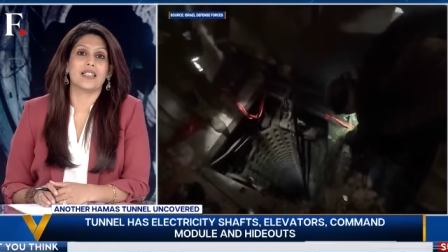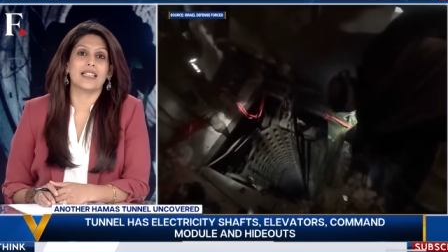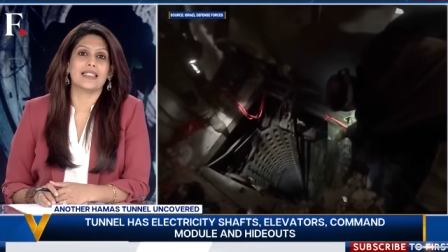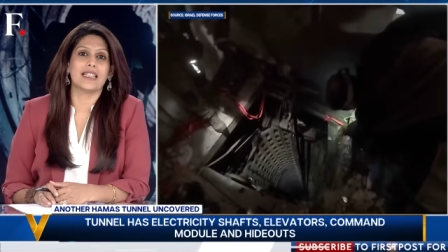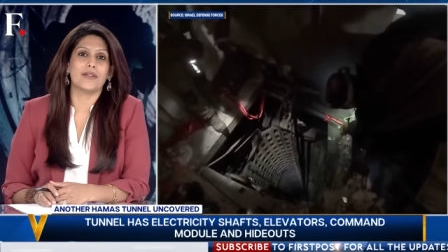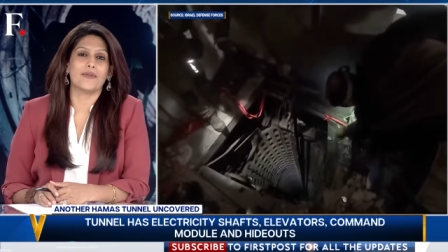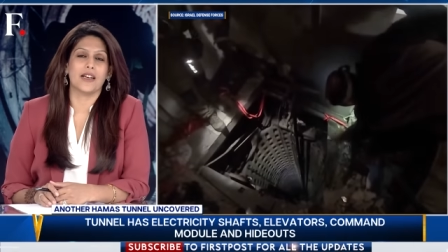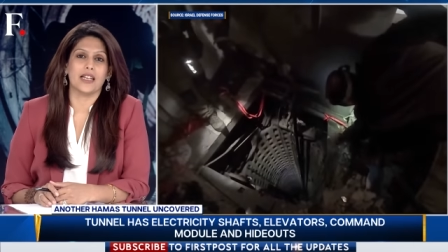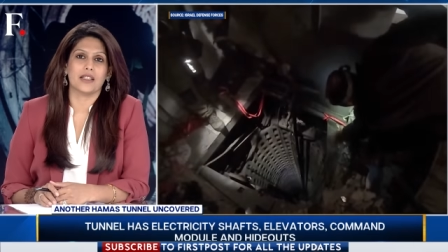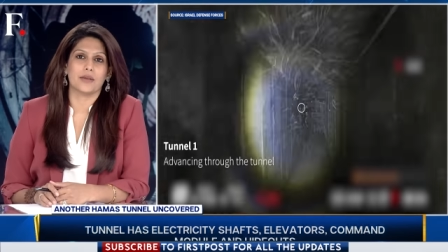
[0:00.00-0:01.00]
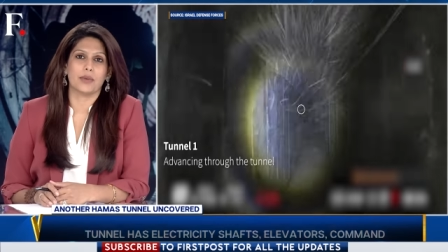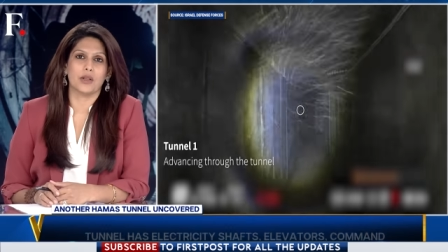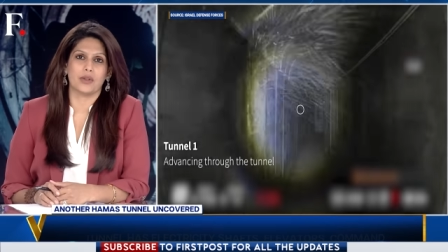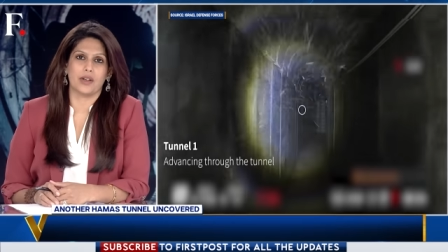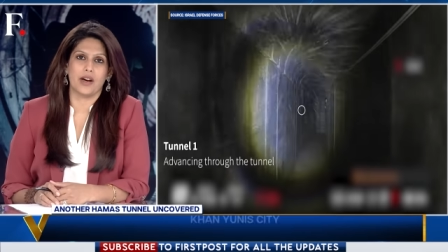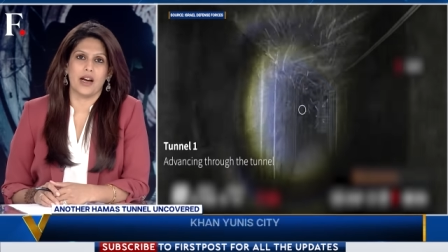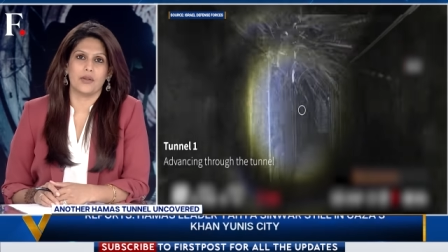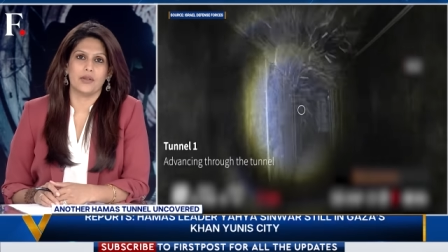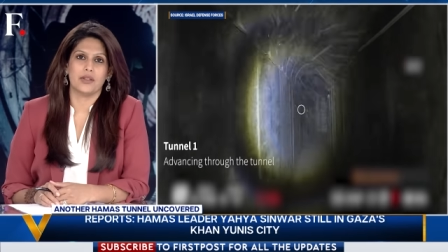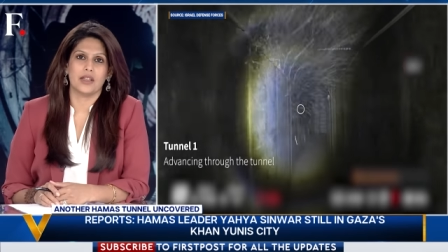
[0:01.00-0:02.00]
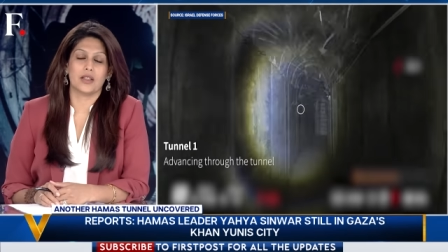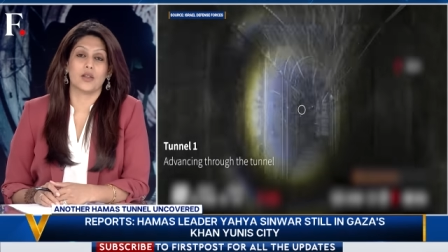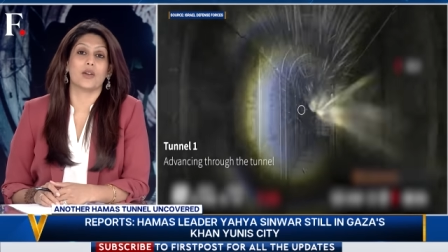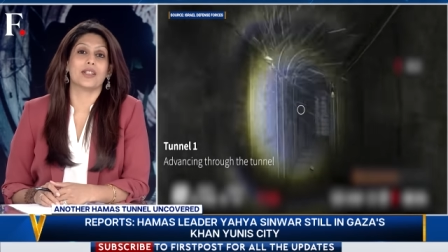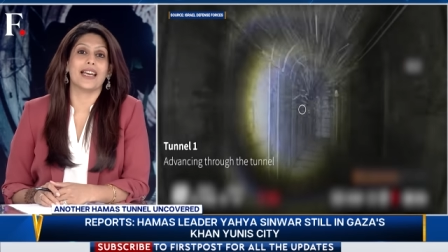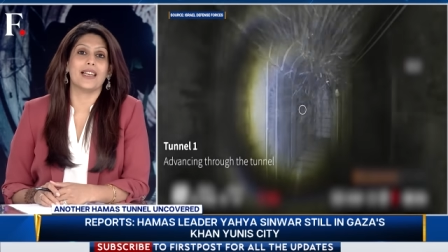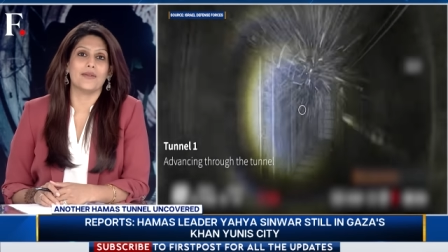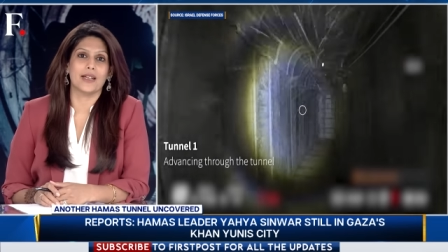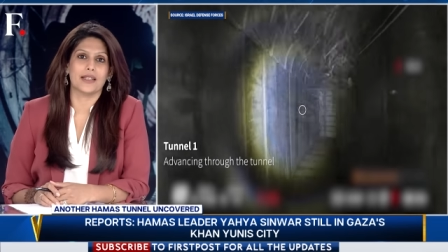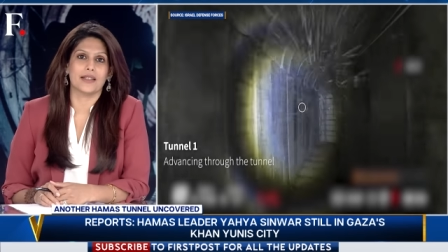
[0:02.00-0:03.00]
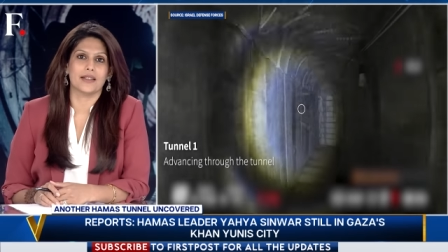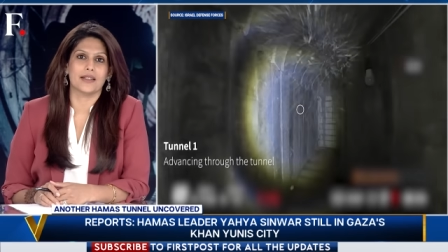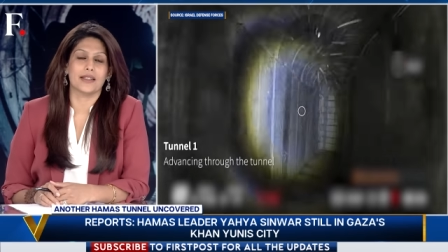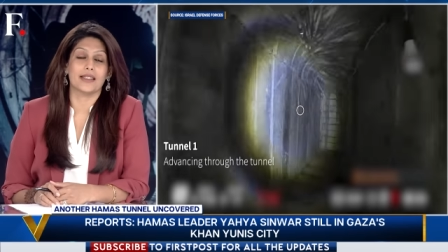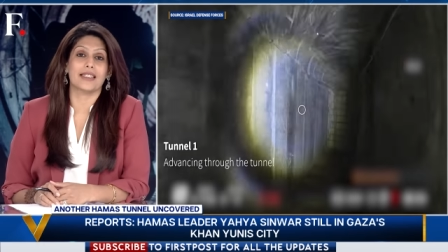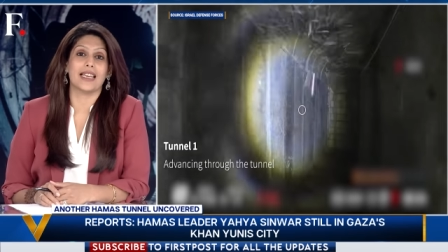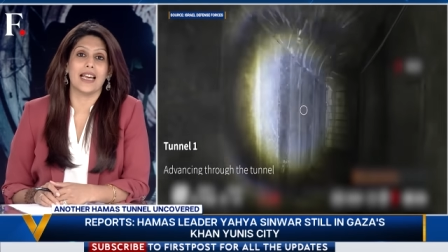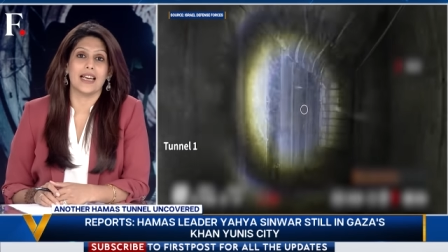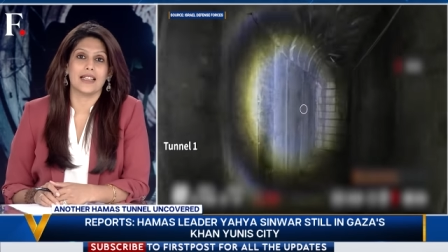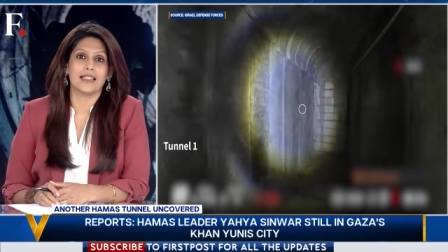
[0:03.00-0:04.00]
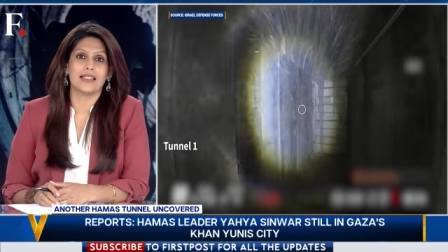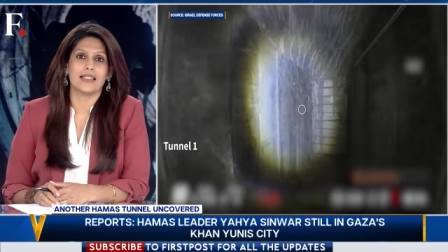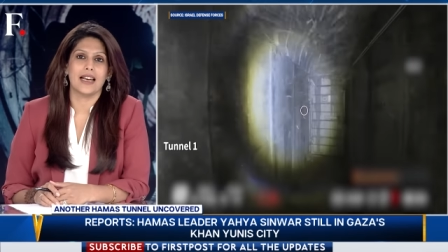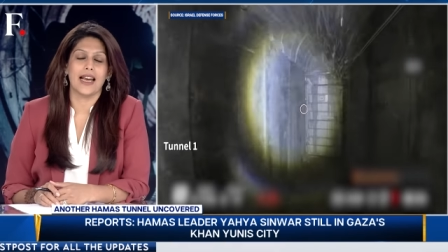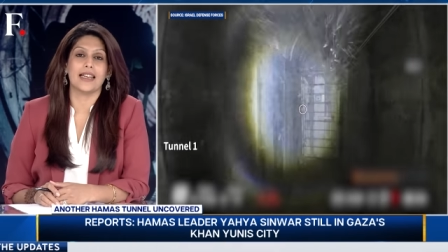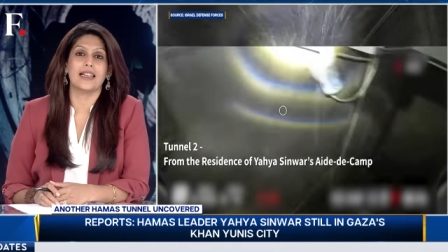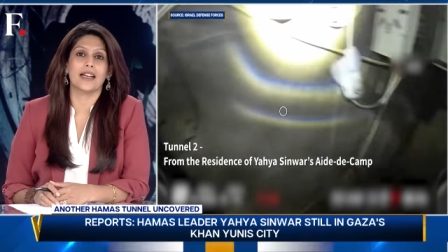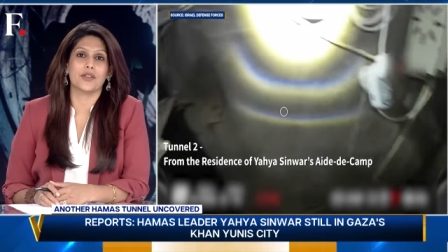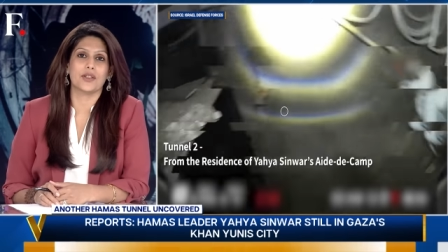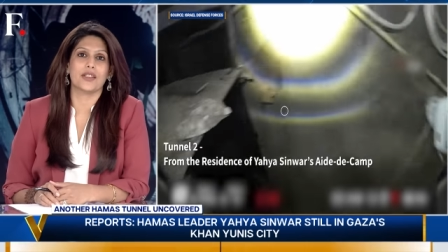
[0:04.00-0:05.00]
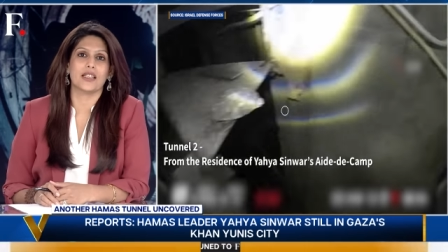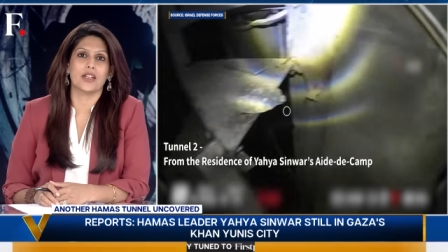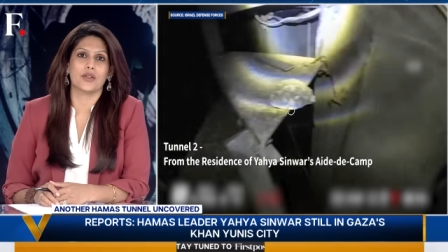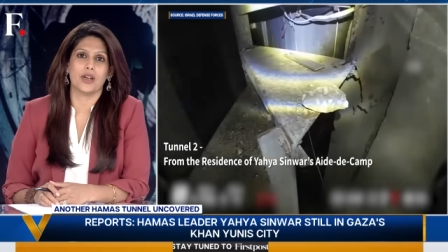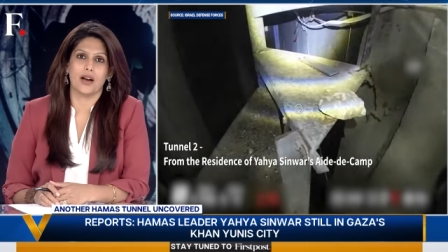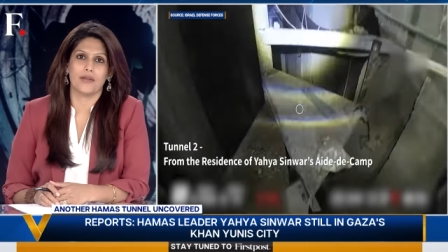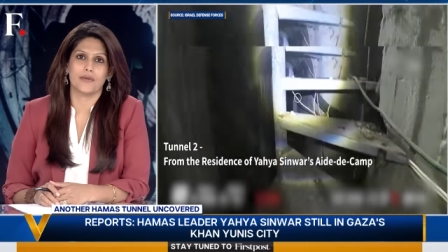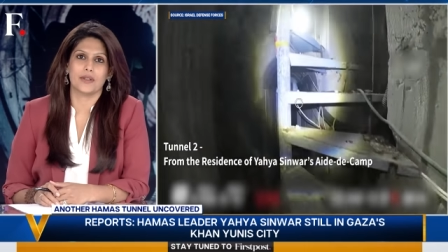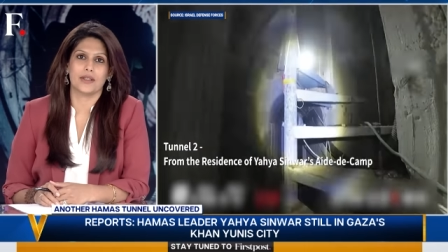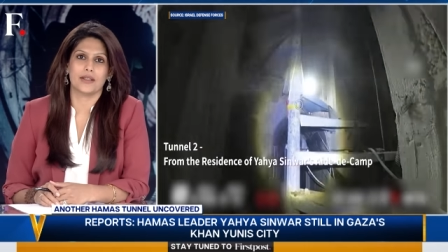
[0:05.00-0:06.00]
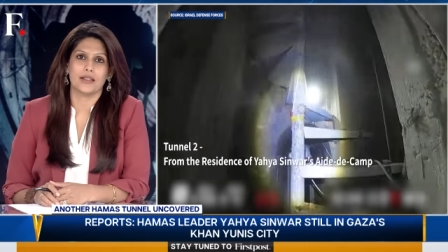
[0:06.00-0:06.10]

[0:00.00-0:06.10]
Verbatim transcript: 60 feet below the ground. It's got elevators, stairs, and electricity shafts,